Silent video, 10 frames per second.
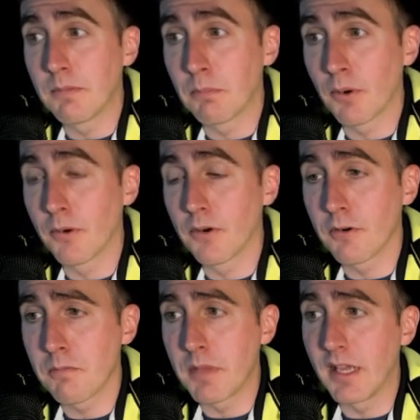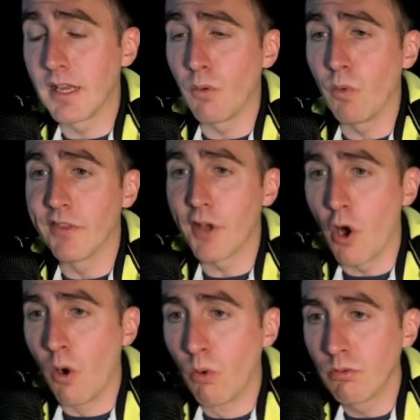per minute with
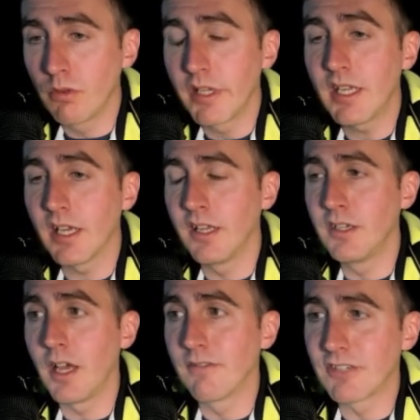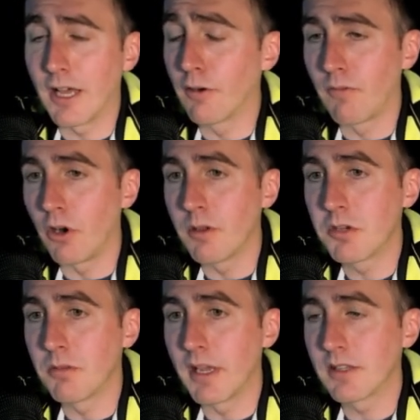only enough tidal volume
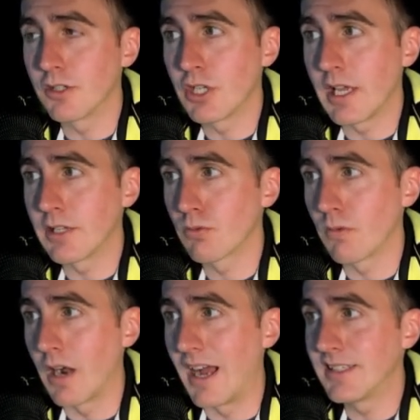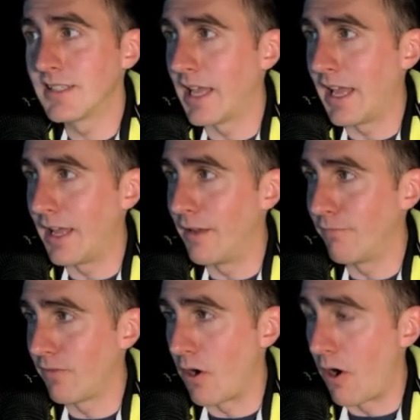to make the chest rise and
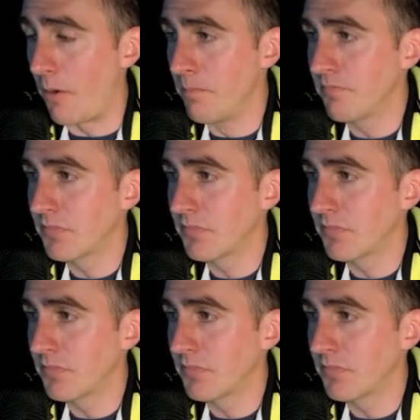fall.